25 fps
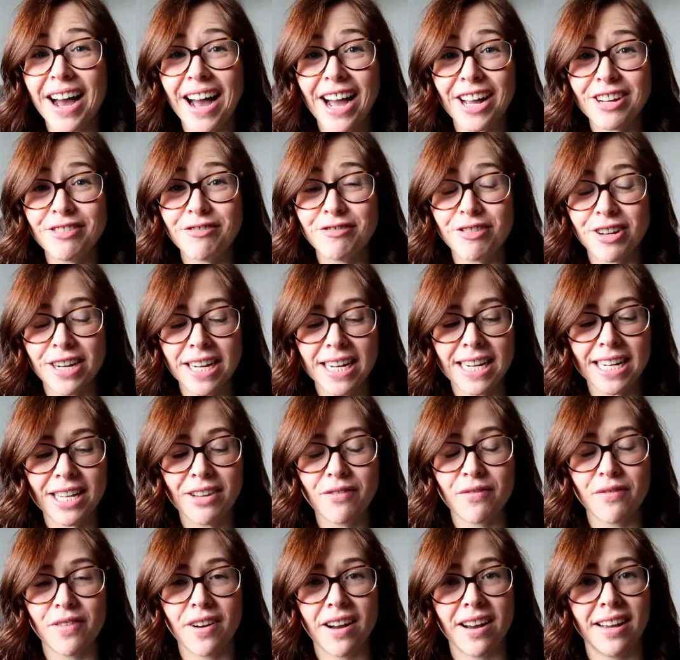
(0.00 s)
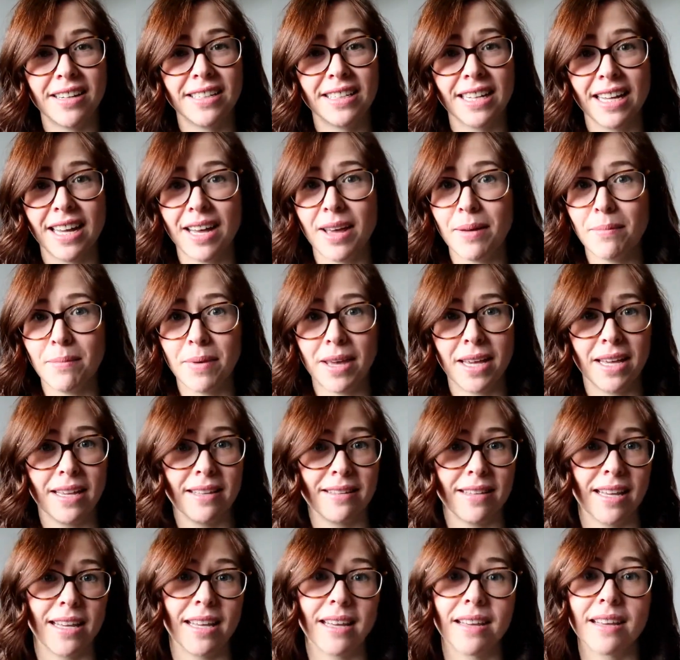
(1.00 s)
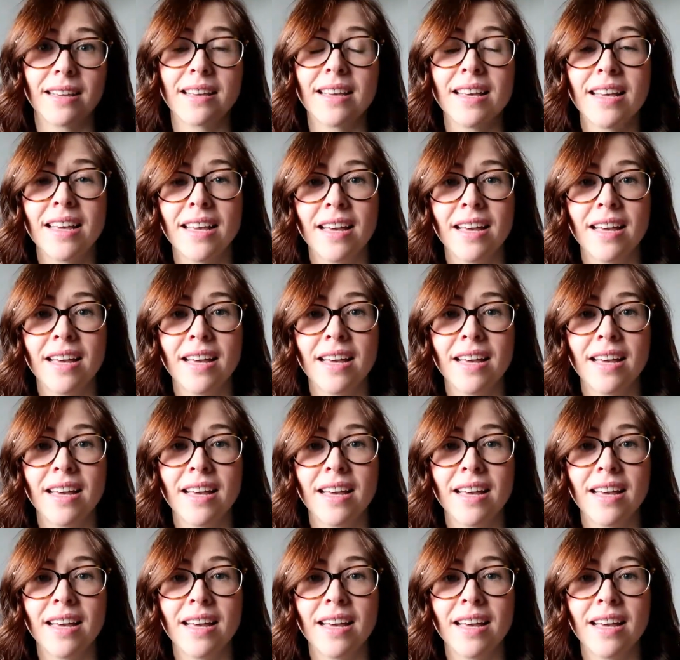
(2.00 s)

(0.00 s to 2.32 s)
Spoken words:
I really find it amazing.